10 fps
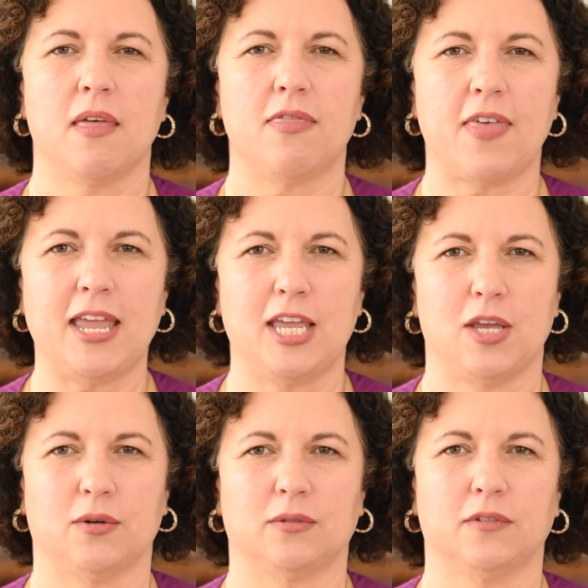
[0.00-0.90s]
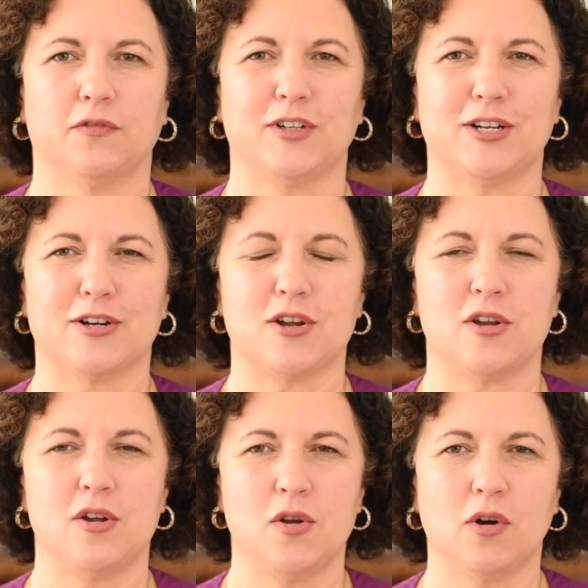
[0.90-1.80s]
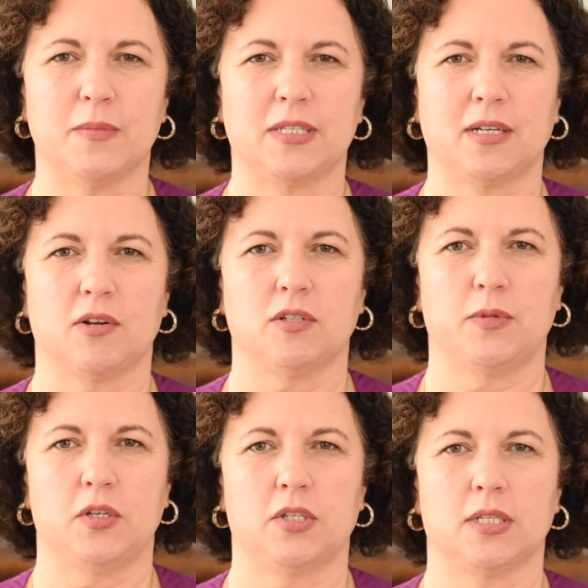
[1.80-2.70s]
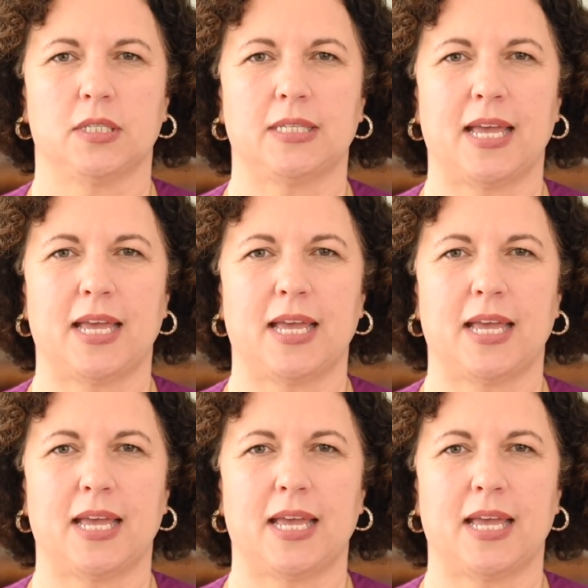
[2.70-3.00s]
Thank you for your enormous contributions